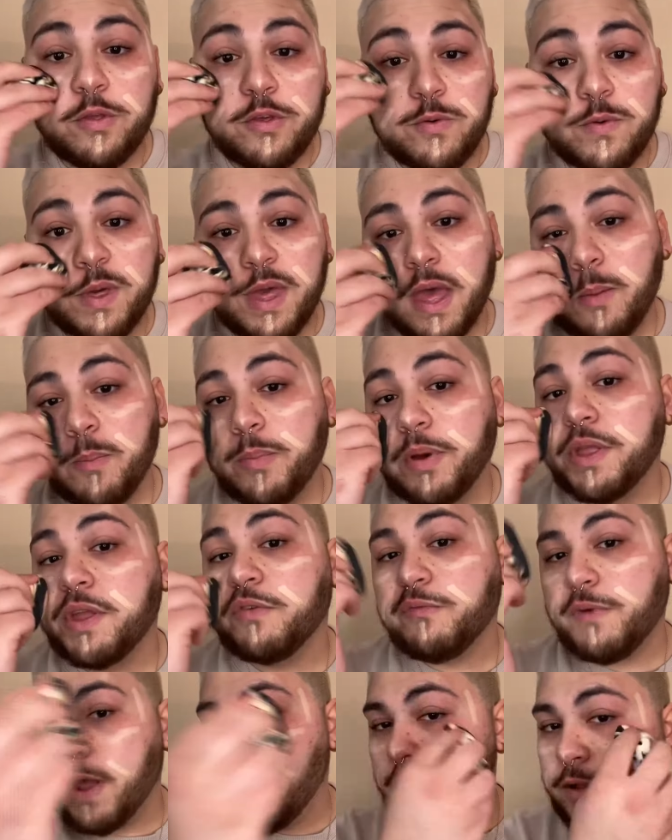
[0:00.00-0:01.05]
You can put it
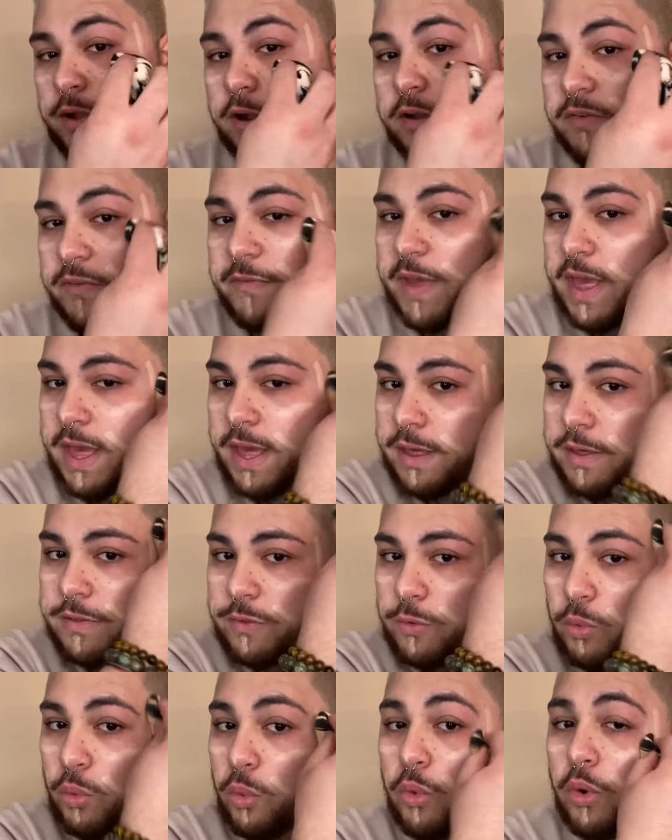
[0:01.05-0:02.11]
right on your face
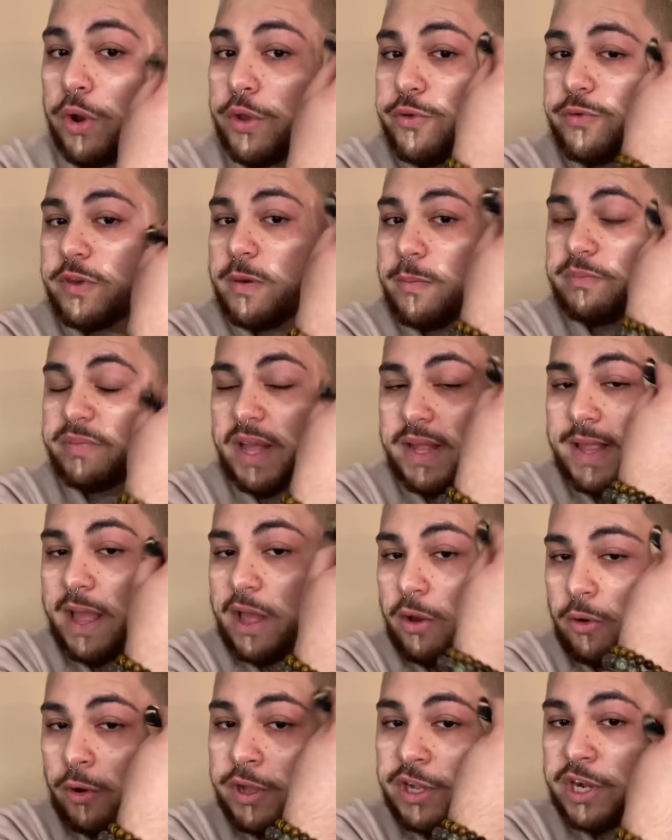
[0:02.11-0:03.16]
or you can blend it
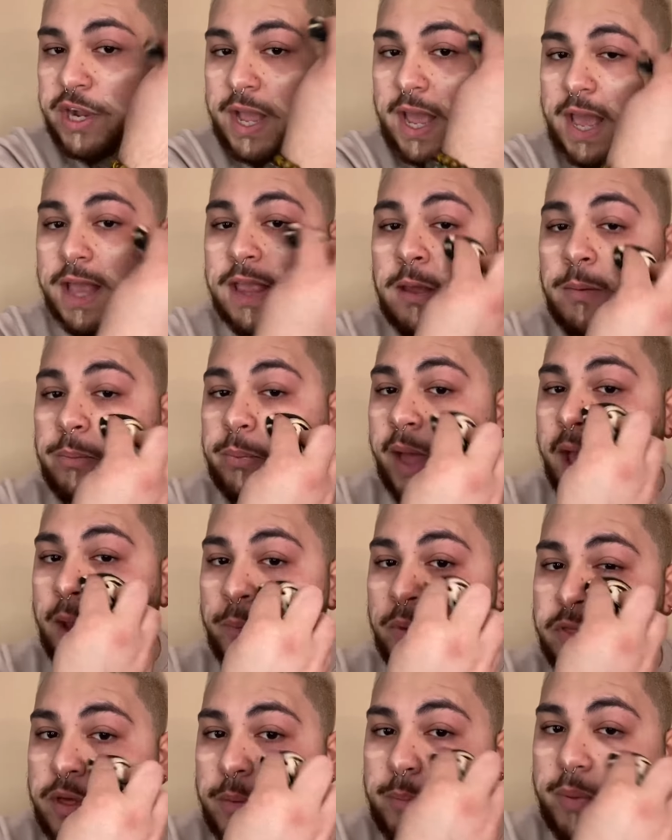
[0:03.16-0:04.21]
out on your hand and apply it
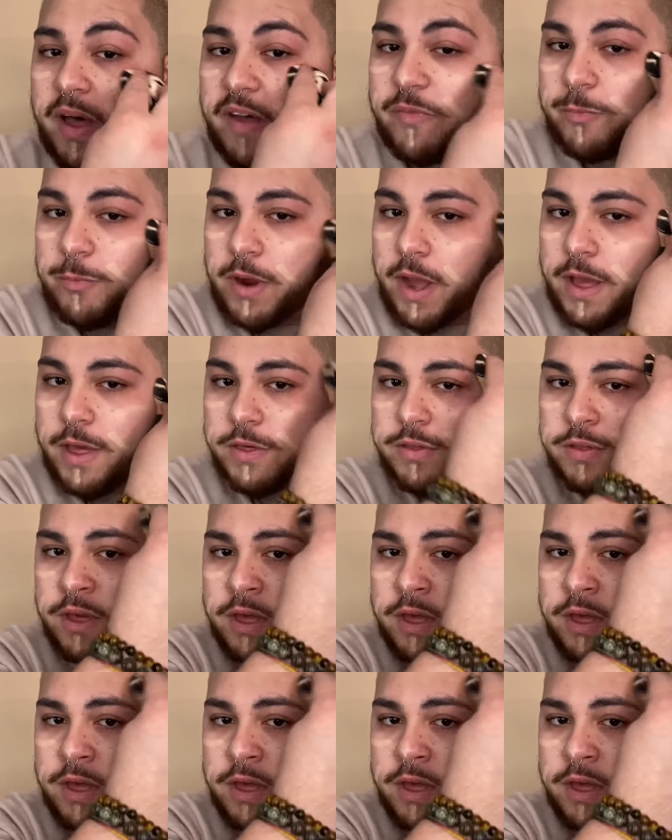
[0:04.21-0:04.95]
with a puff brush.